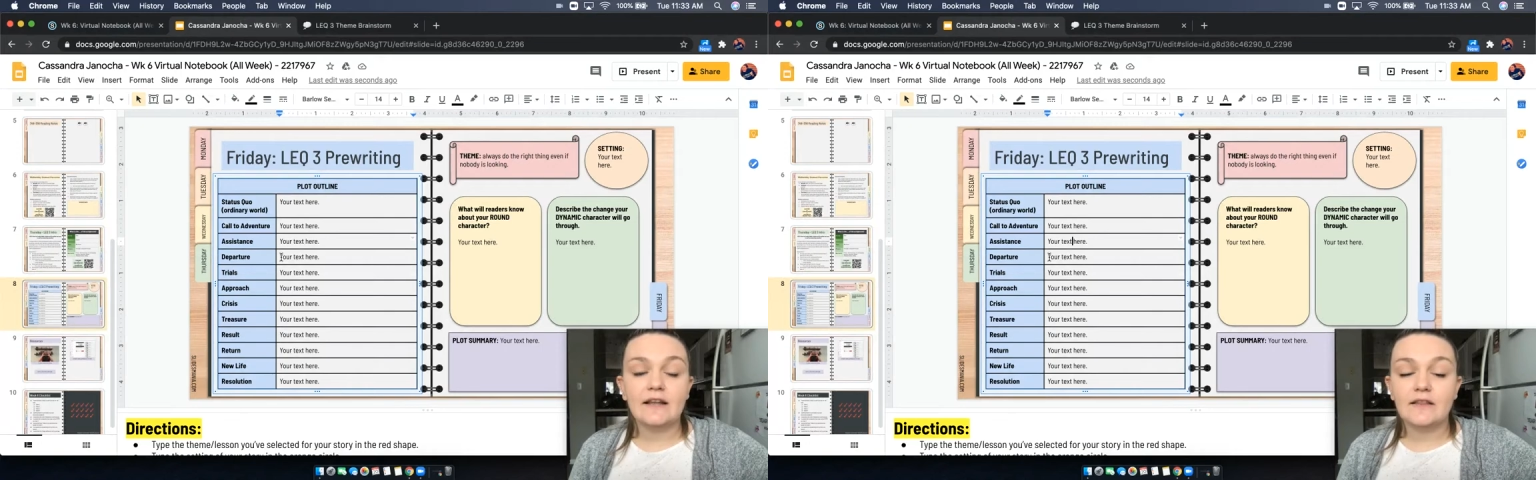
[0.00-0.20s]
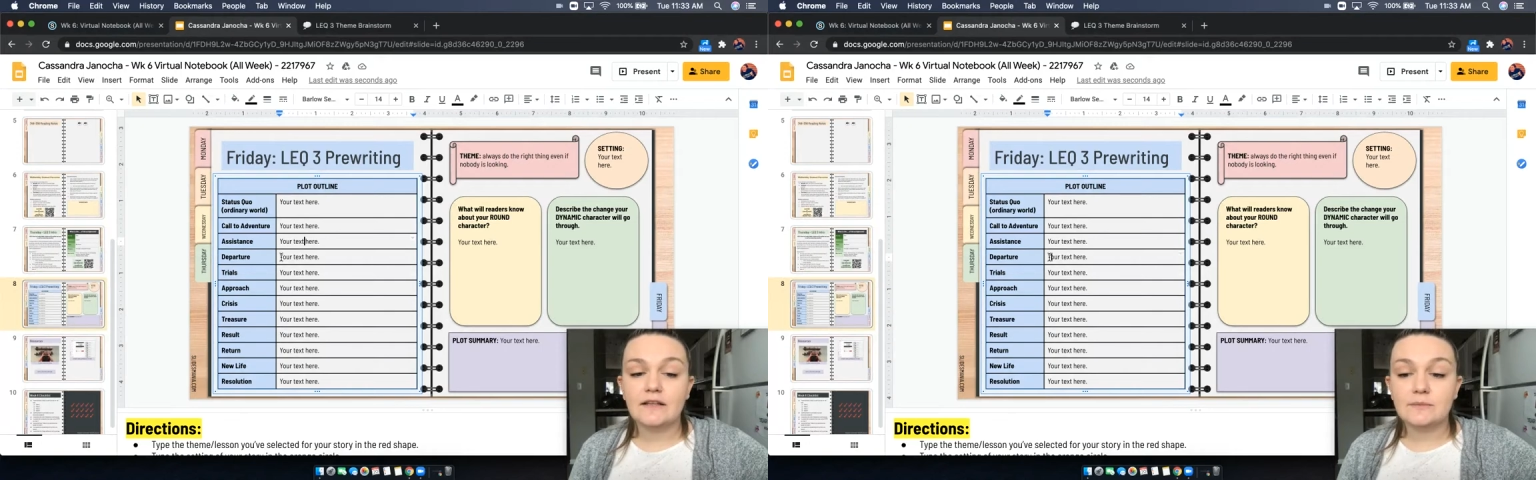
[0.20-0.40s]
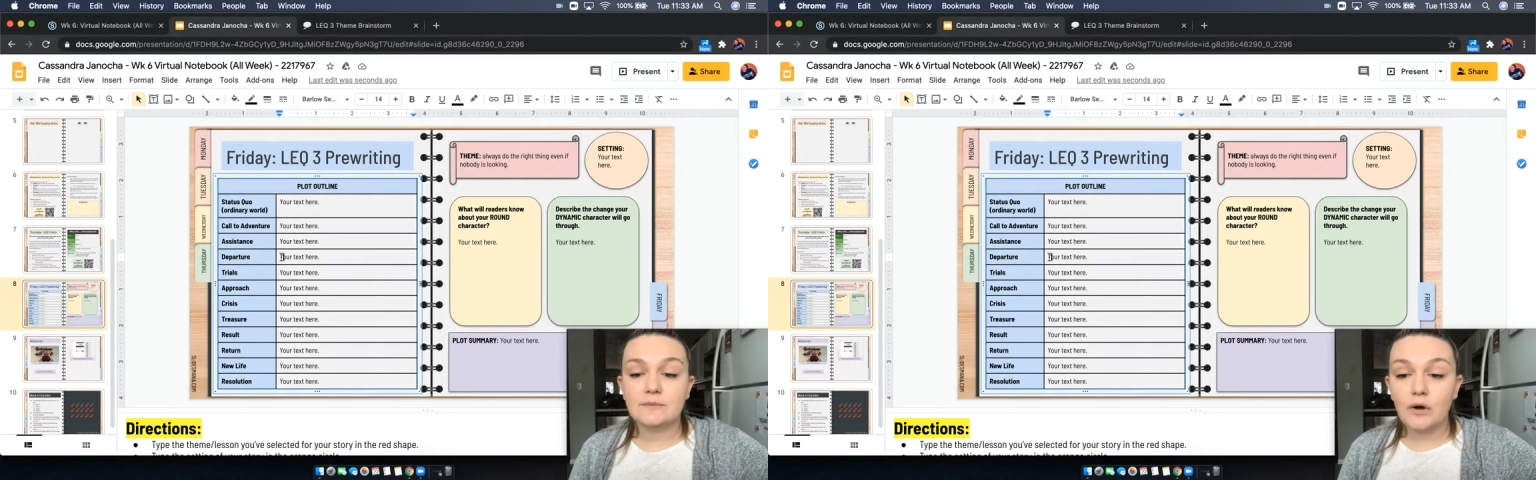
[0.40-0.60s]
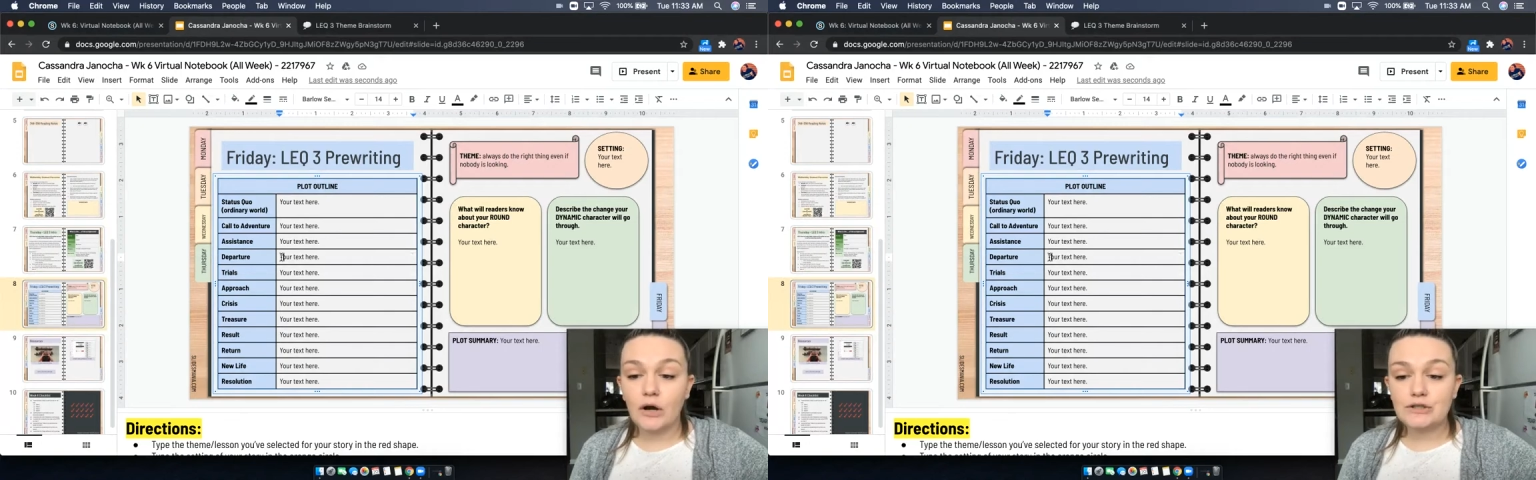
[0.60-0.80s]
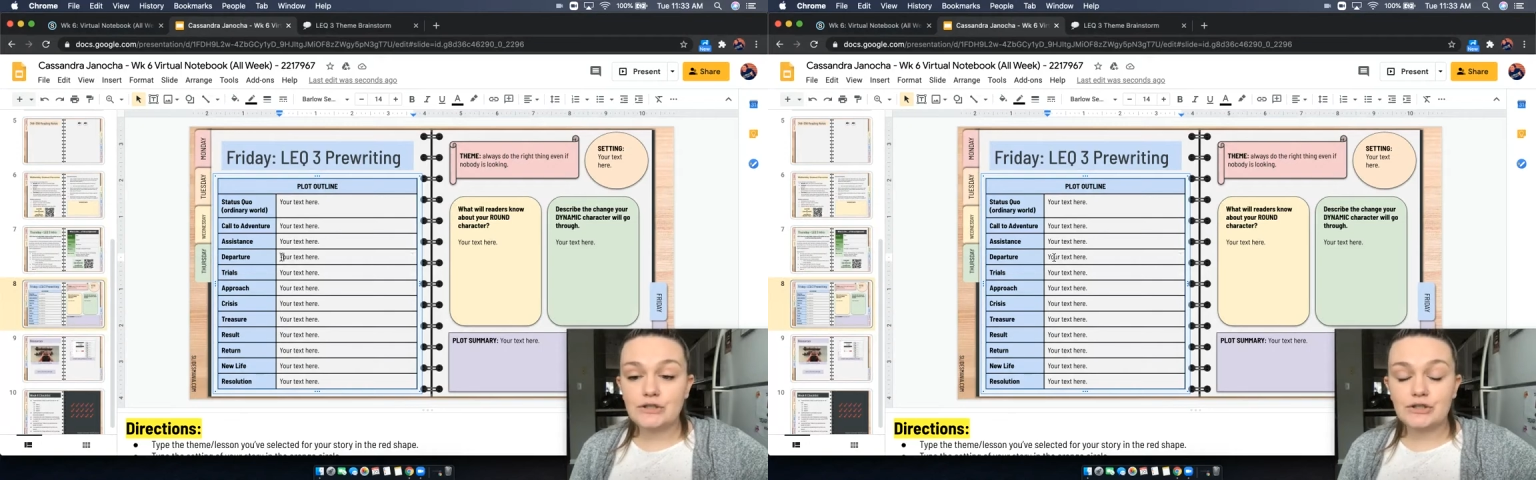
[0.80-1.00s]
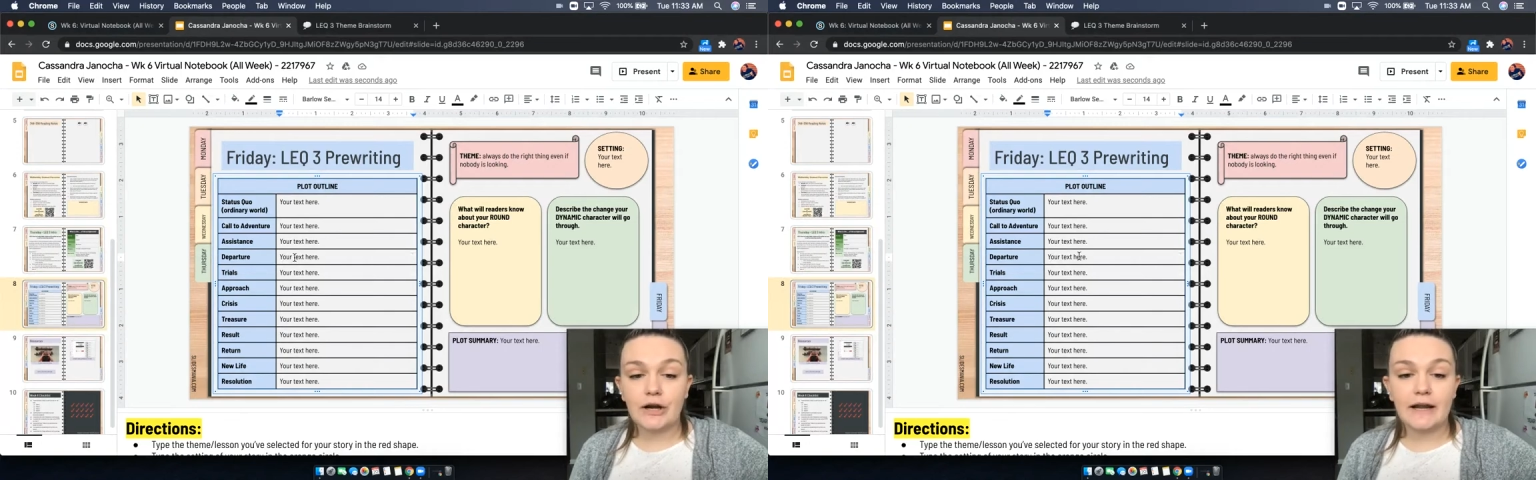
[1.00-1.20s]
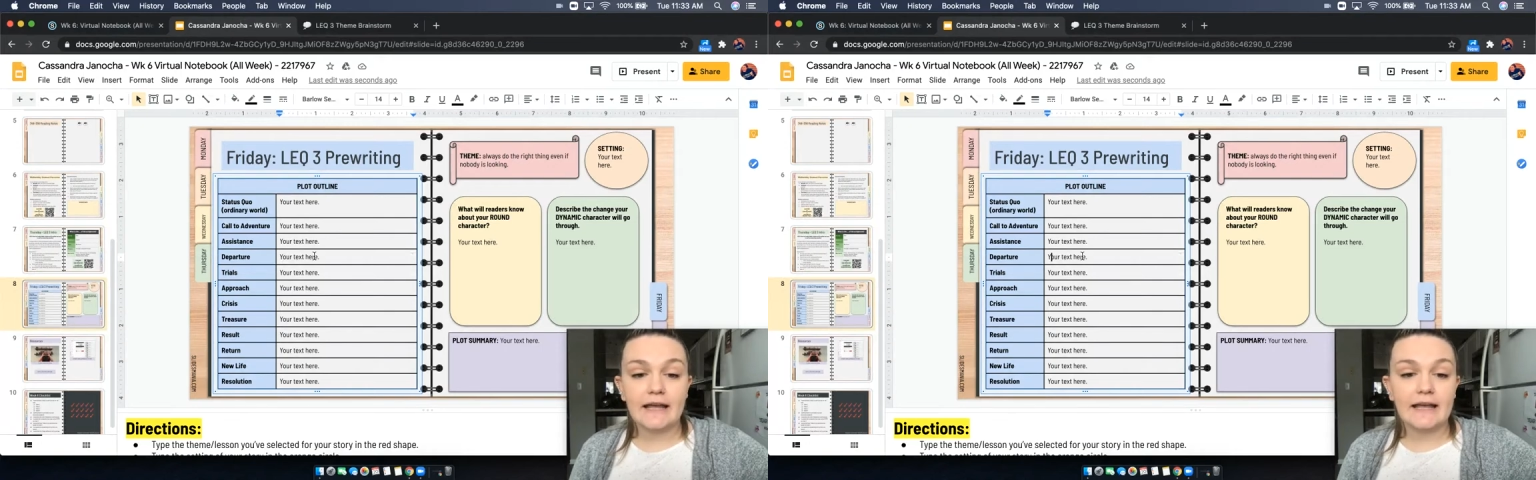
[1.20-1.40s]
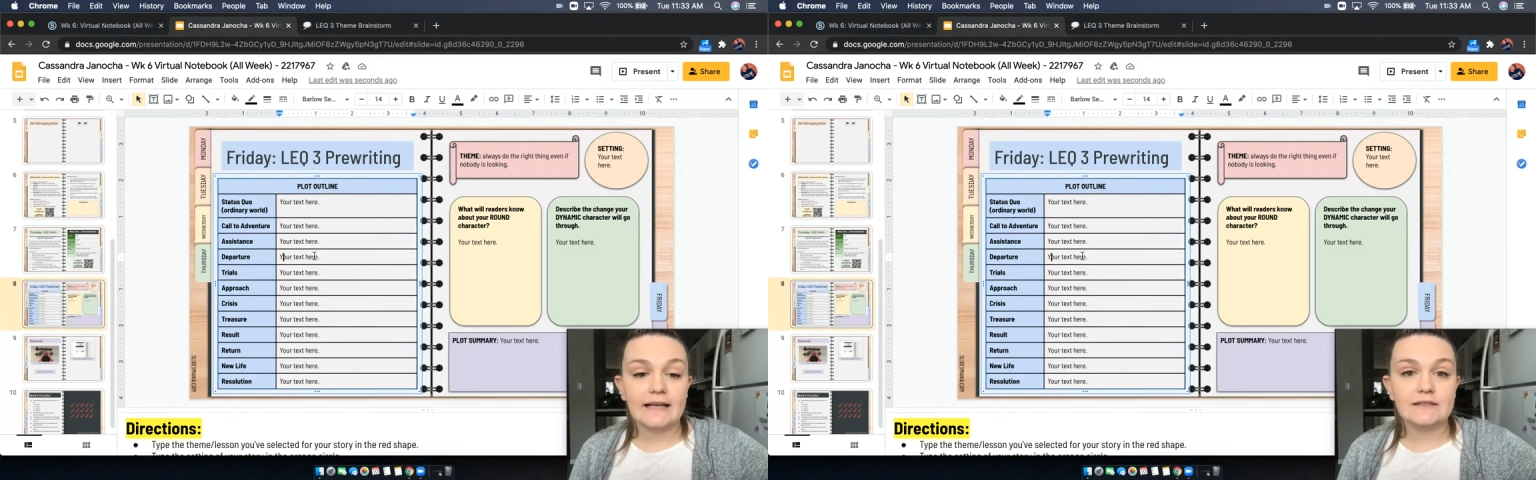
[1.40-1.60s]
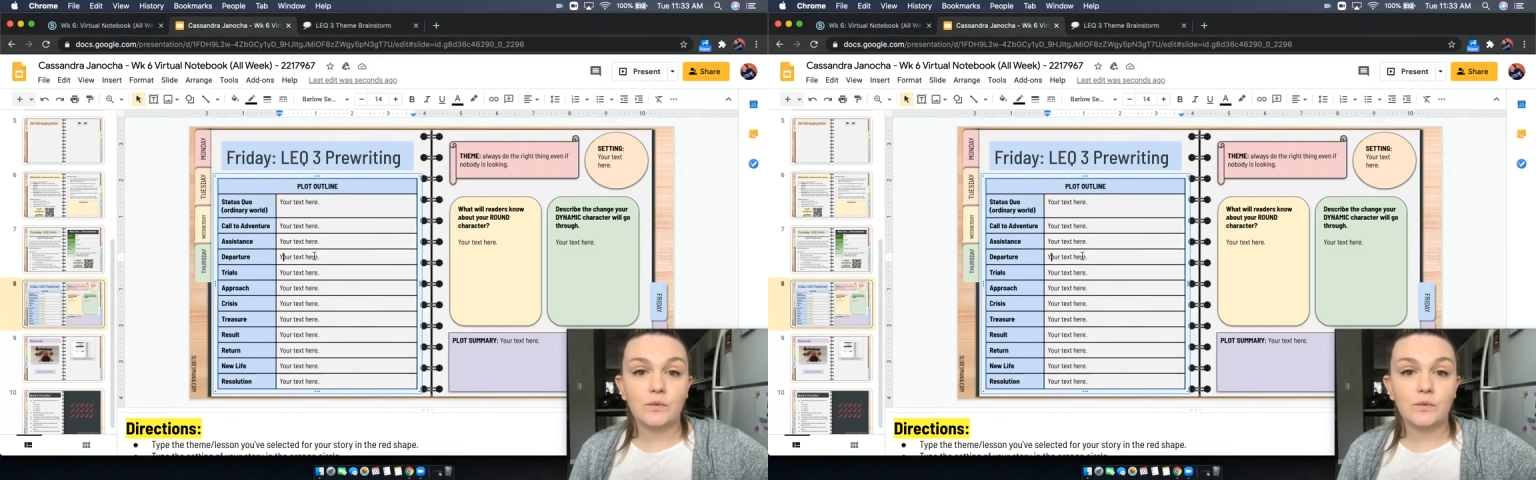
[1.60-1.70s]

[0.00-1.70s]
the departure is